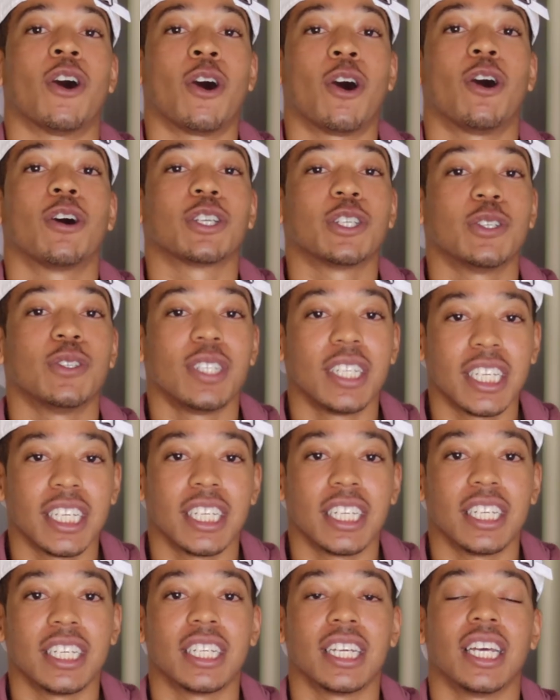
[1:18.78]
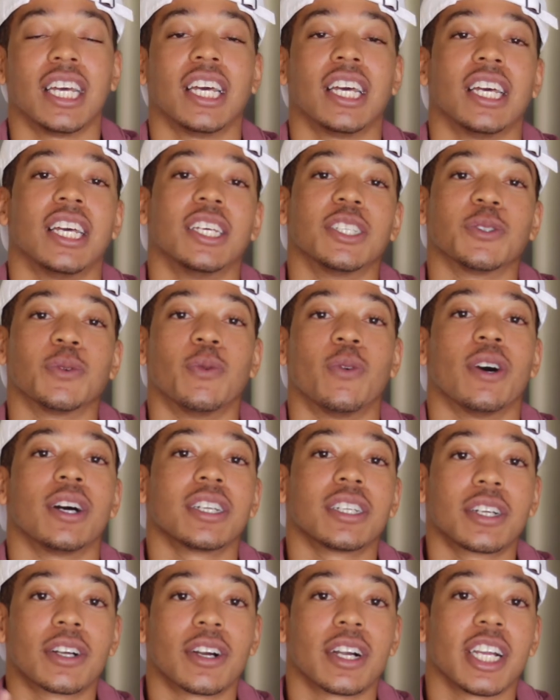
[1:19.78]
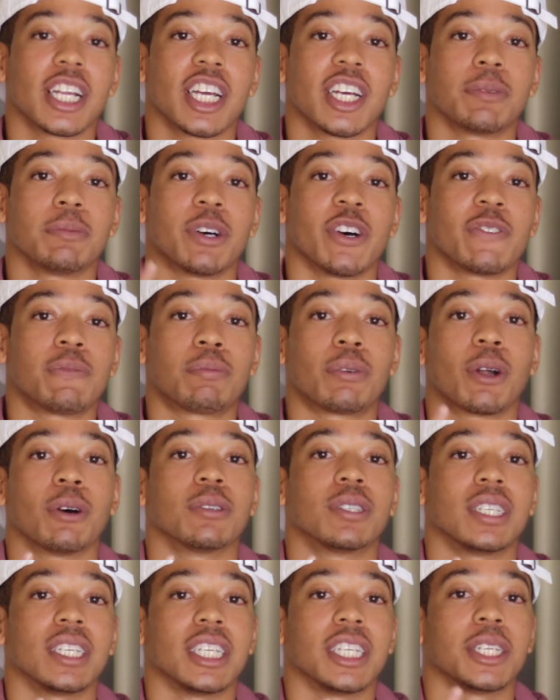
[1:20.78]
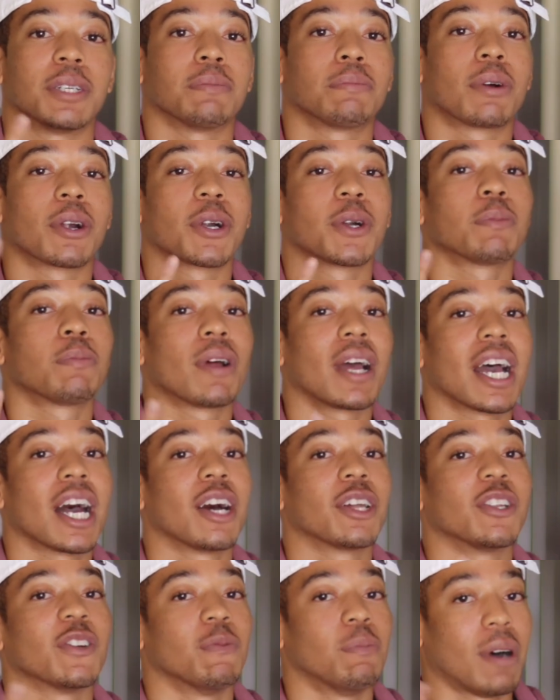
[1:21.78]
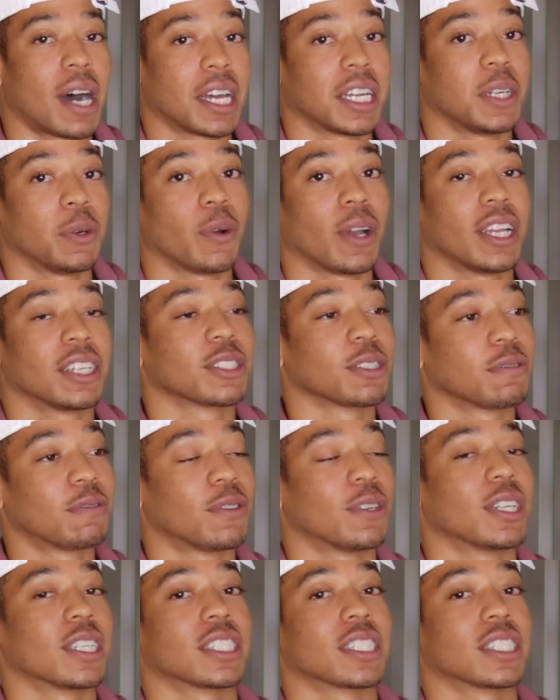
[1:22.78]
all you need is one gram of protein per pound of body weight. So for